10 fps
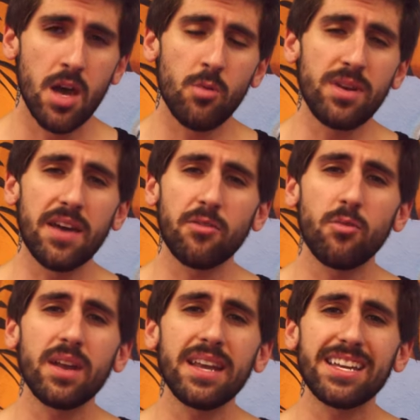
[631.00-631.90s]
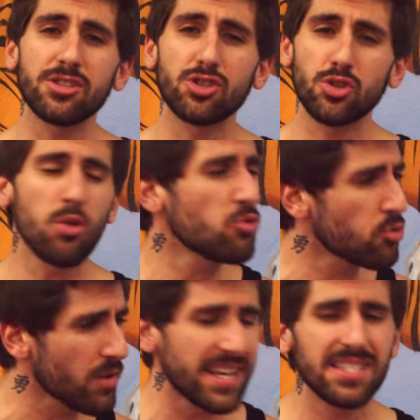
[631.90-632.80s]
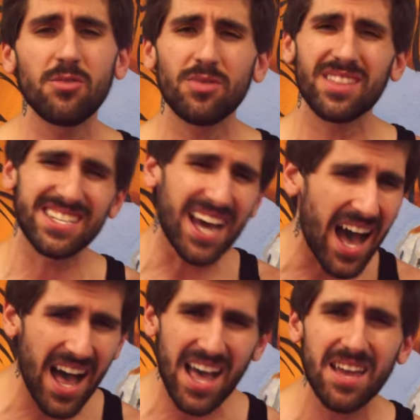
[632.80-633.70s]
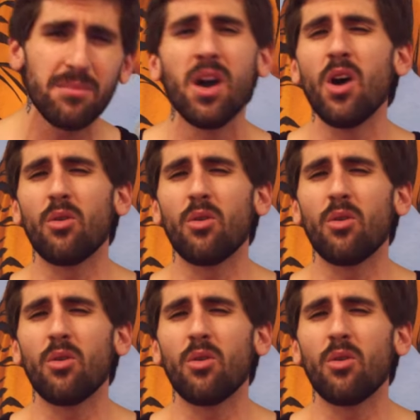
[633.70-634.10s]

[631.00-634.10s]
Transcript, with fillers: We never want to get so crazy with the time